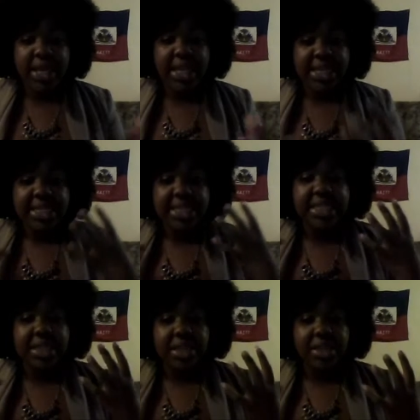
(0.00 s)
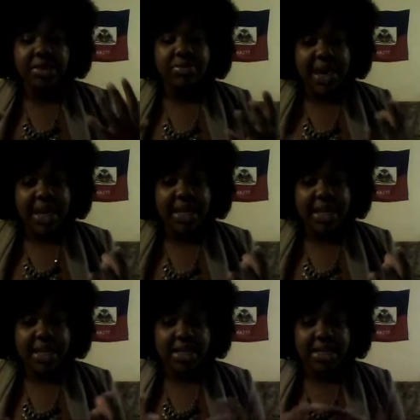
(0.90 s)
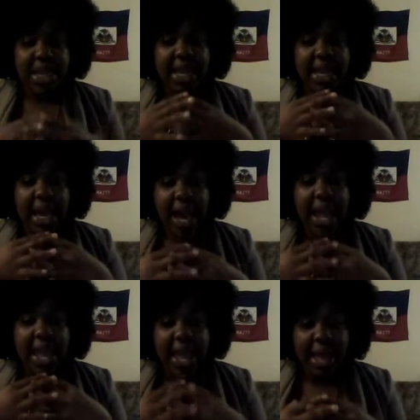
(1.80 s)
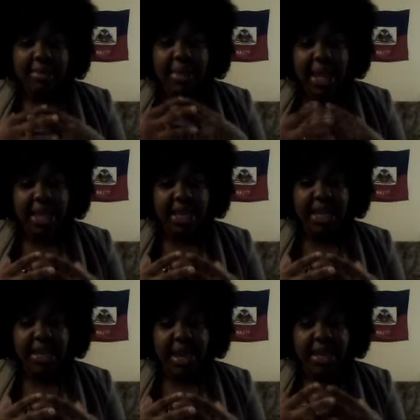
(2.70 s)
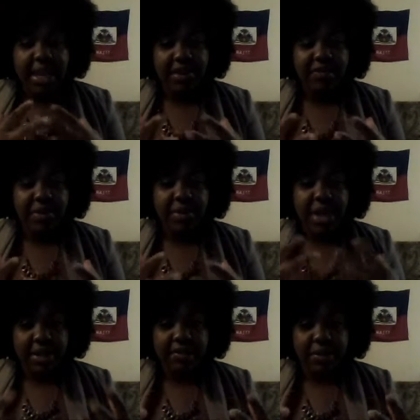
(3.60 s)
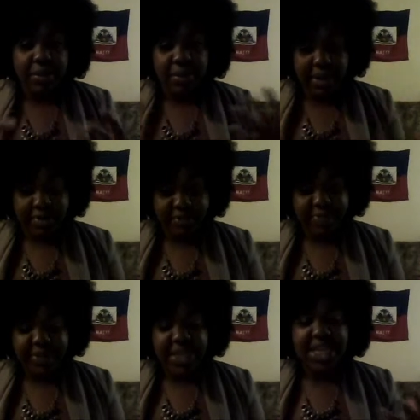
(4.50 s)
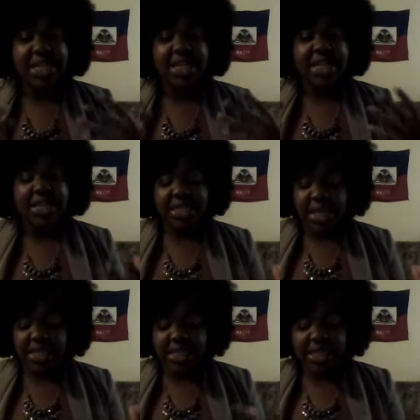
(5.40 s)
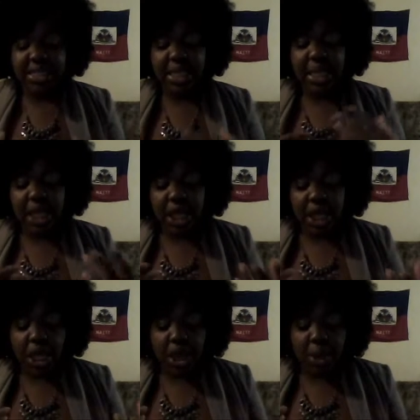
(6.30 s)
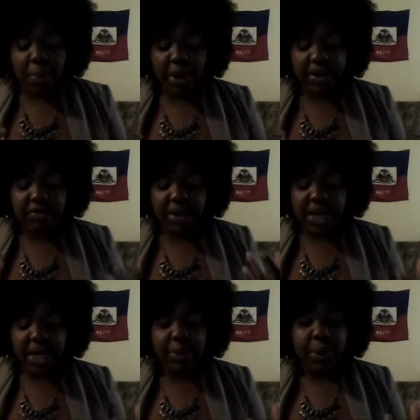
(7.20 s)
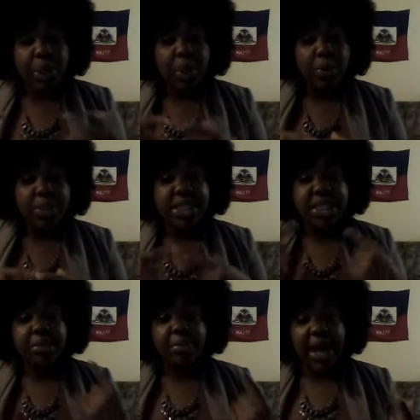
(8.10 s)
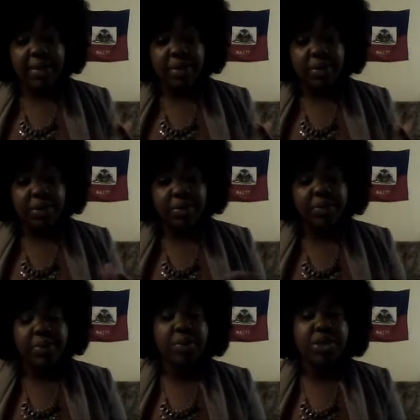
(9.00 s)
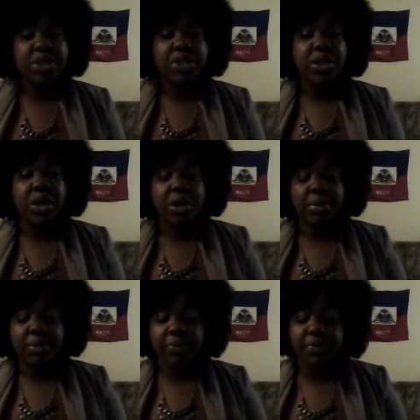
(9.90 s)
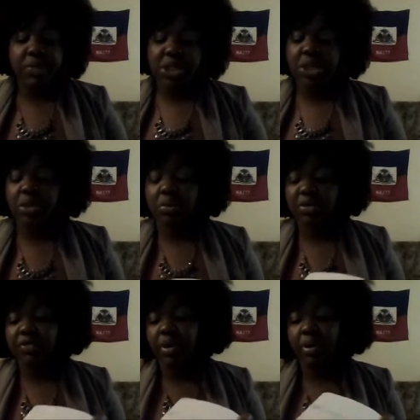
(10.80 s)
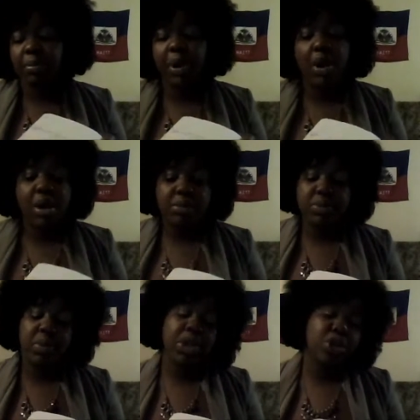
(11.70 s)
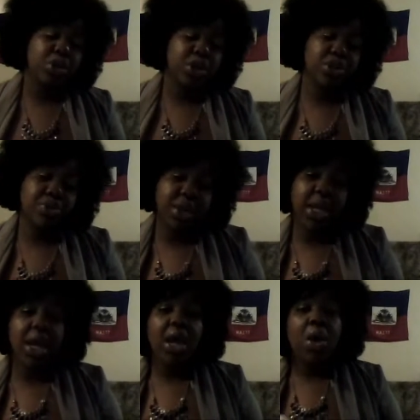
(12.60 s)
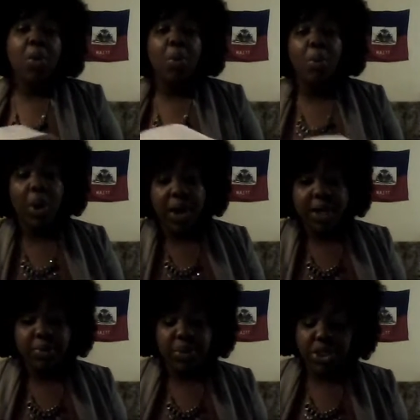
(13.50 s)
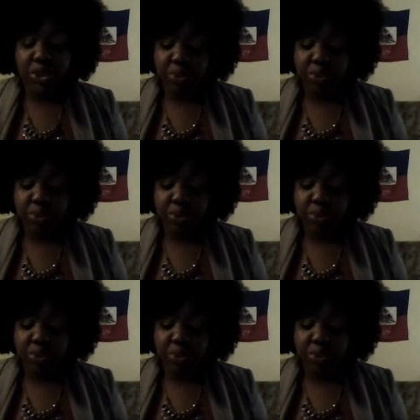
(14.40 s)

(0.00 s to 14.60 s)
is united. It's like, I am Haiti. I care for you. I love you. Whatever. In that sense. But right now we're going to go into the Bible, which is going to be from Psalm 133:1, which